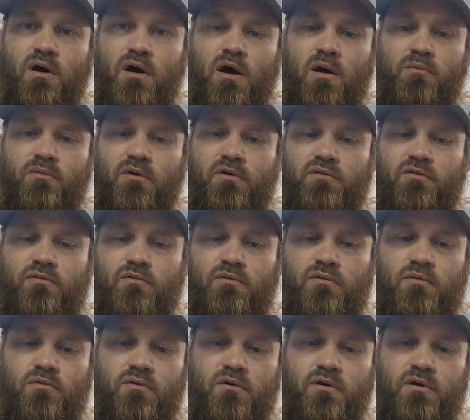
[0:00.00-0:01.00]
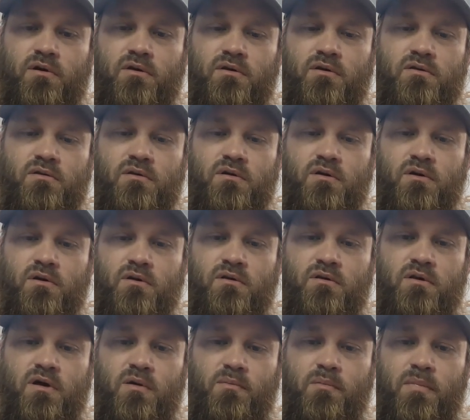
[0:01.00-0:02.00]
I'm just running
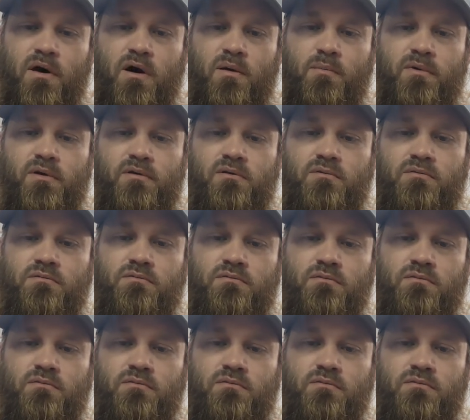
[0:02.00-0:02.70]
that bobbin